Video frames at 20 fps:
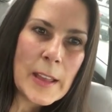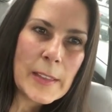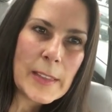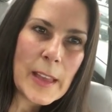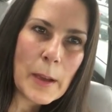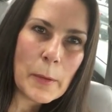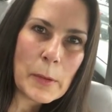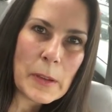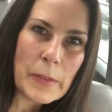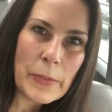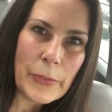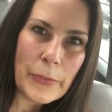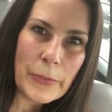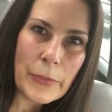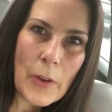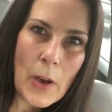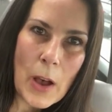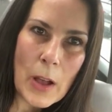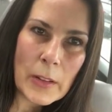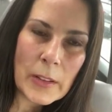that we've
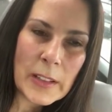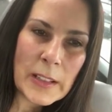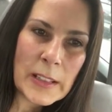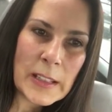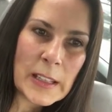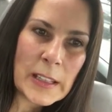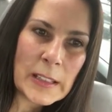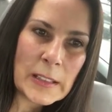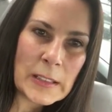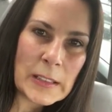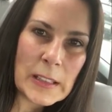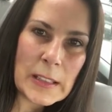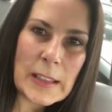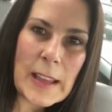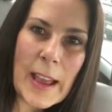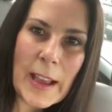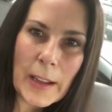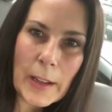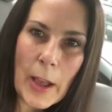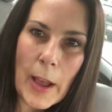fallen into
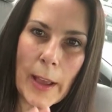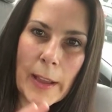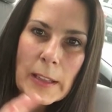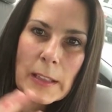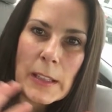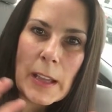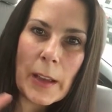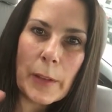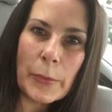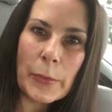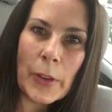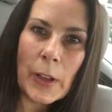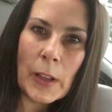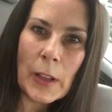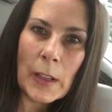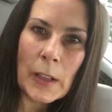that kind of